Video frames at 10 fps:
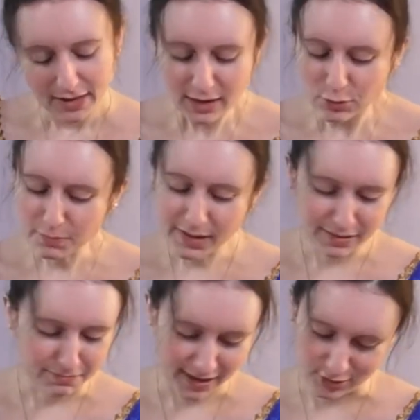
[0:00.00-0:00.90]
and you
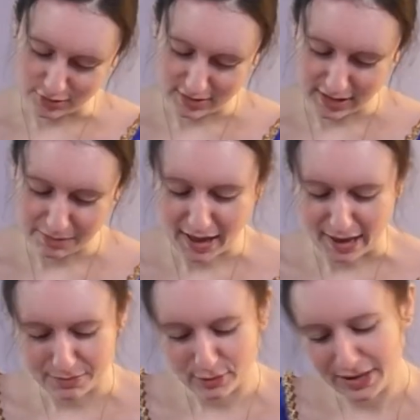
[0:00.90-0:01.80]
may imagine that I am
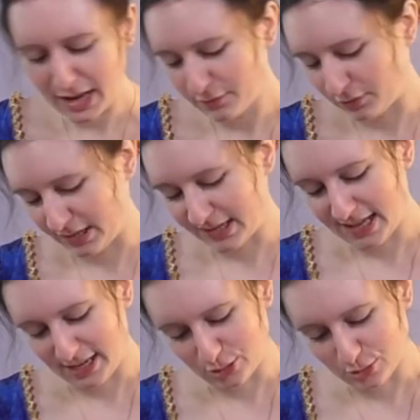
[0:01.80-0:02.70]
happy on every
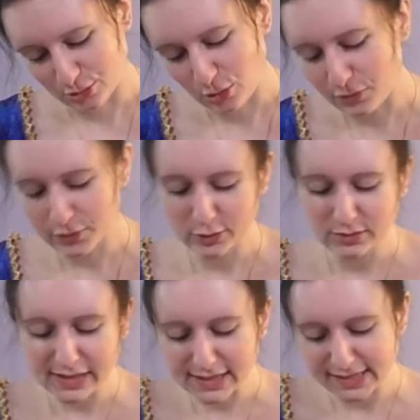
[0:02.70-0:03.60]
occasion to offer
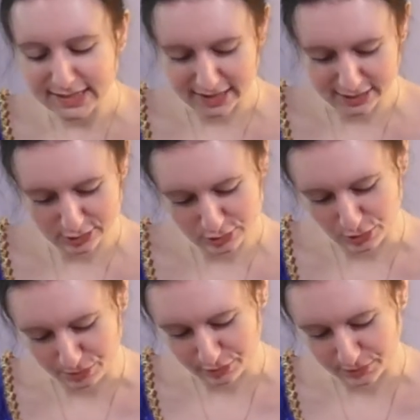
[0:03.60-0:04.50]
those little delicate
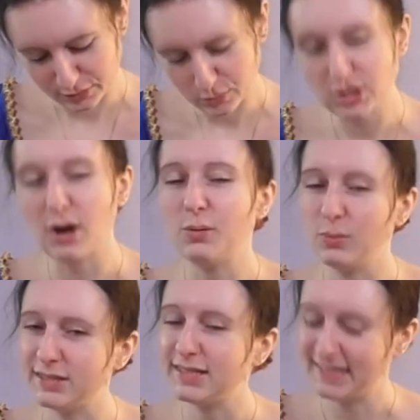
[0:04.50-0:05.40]
compliments which are
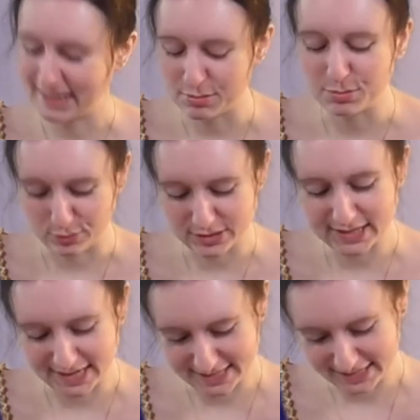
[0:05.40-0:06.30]
always acceptable to
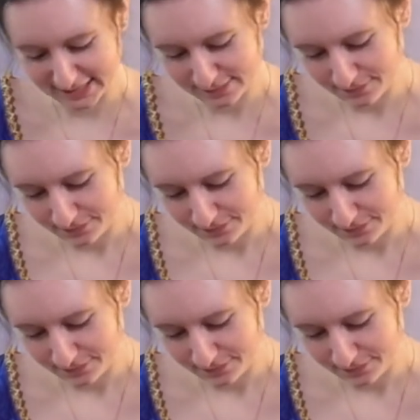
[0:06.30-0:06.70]
ladies.